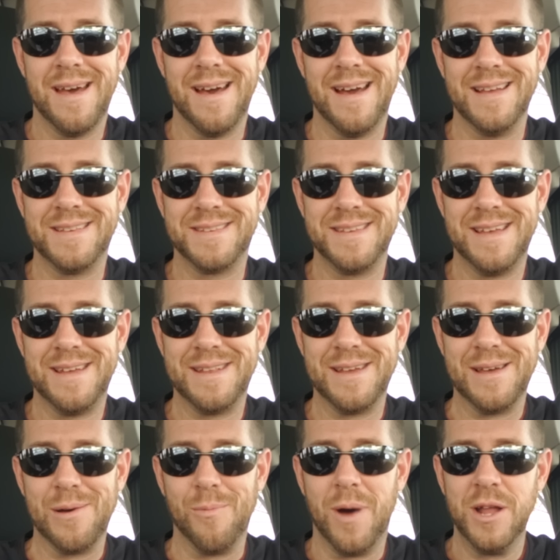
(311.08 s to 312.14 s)
I said,
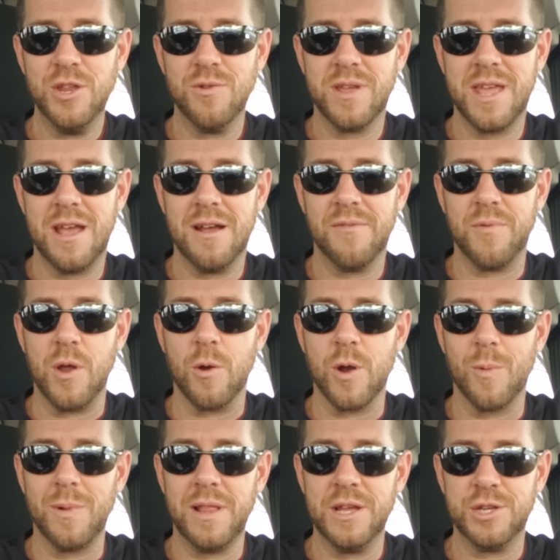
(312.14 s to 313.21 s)
why do you care if we are
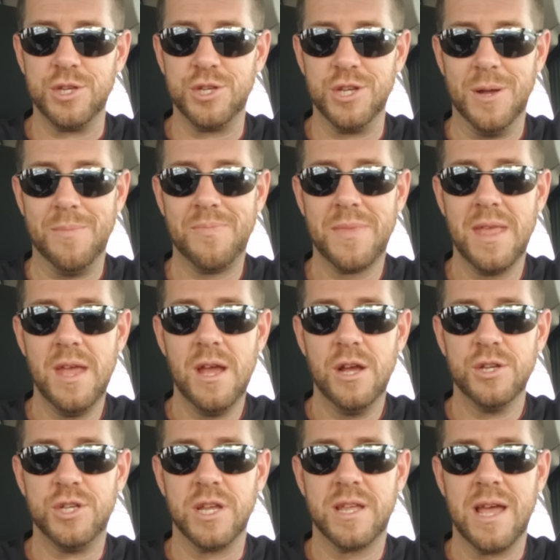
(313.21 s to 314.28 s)
in a relationship?
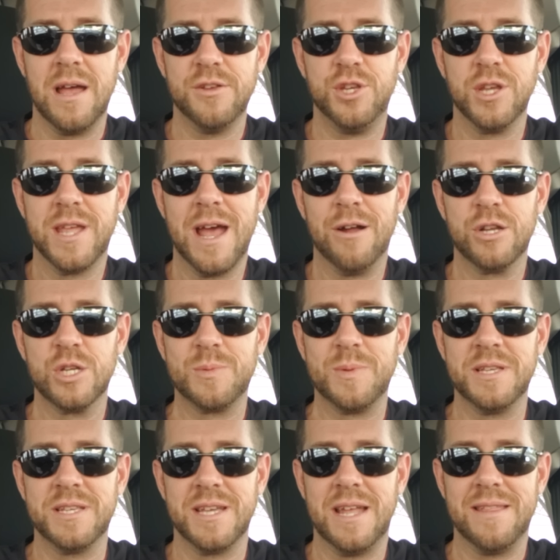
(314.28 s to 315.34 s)
She counters
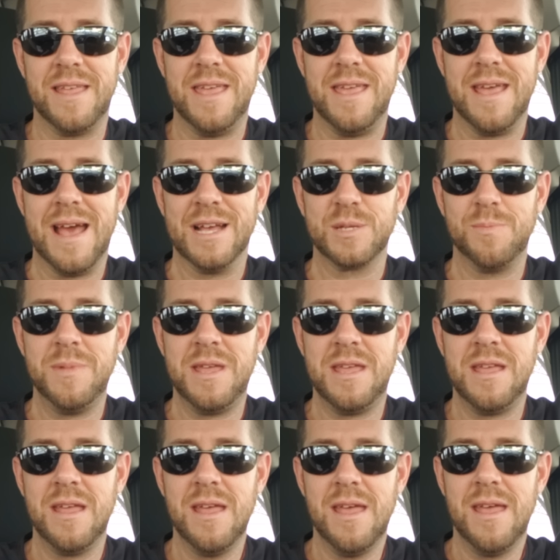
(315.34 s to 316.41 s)
by saying that he asked
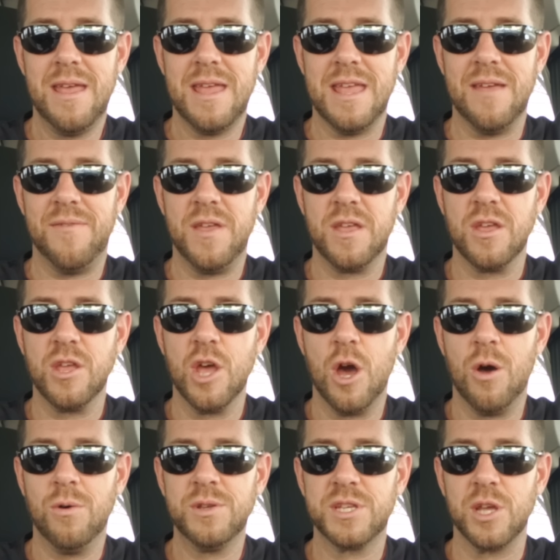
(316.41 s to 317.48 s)
me if he could
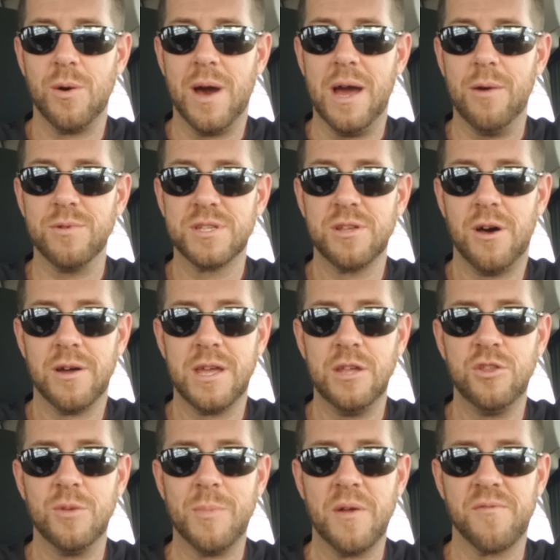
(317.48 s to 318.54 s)
go, so I was
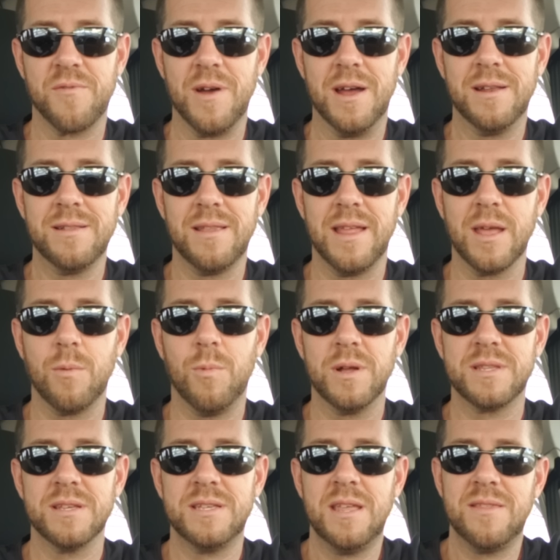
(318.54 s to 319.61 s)
talking to my friend, like,
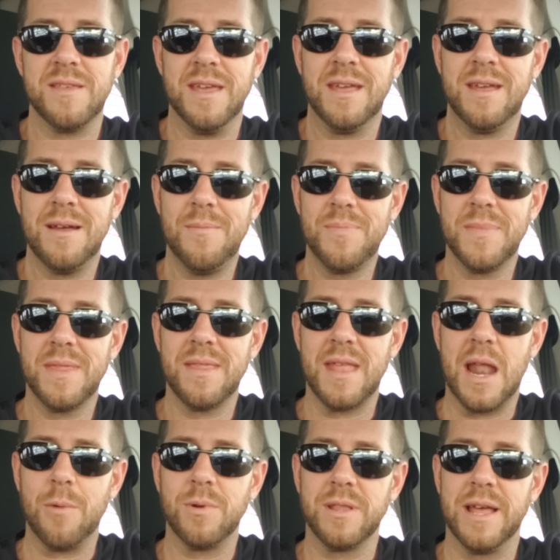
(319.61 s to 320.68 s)
what does he think?
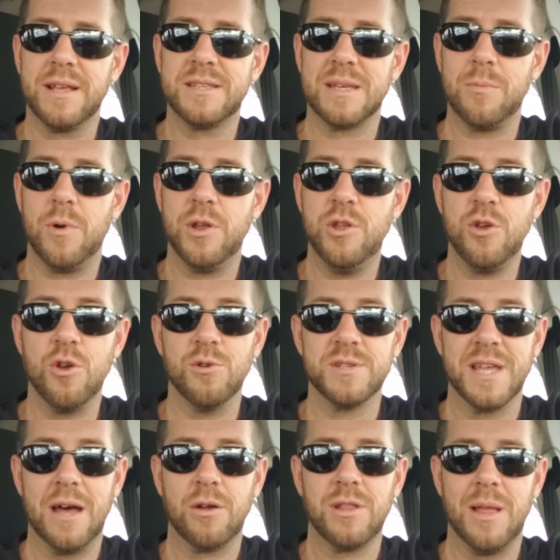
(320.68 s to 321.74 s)
That I would like someone who goes
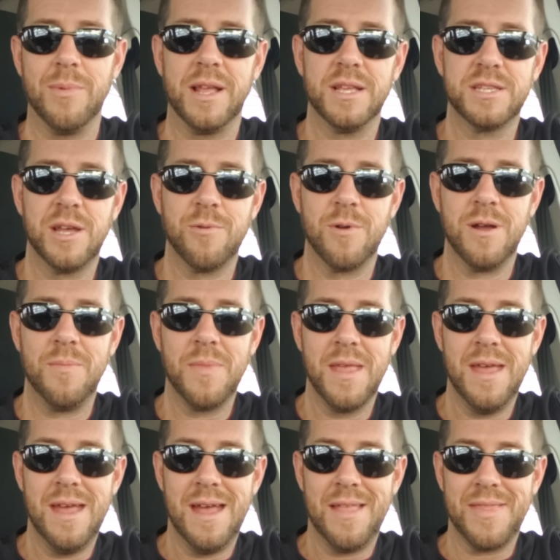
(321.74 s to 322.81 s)
out clubbing, etc.
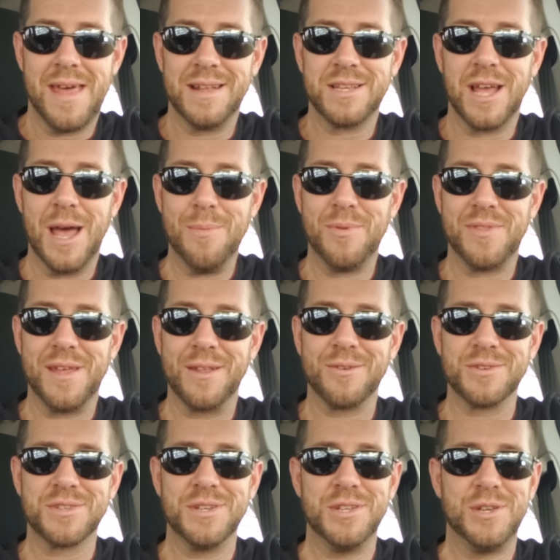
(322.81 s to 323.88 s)
That is a
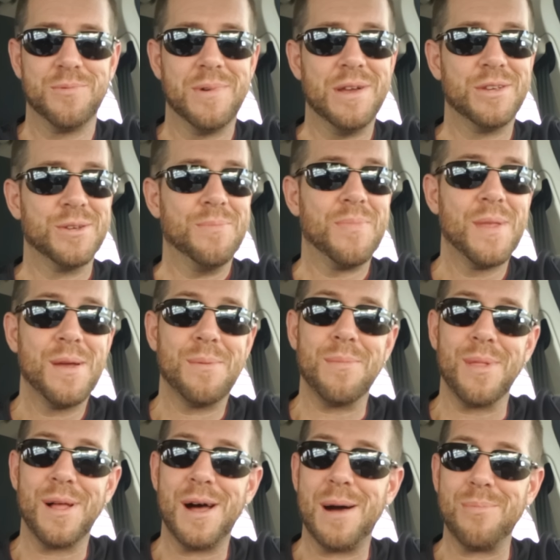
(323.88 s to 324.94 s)
hypothetical situation.
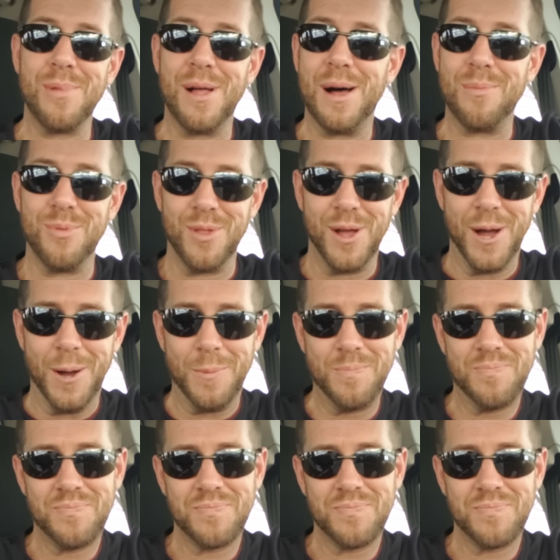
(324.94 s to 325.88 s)
Blah, blah, blah.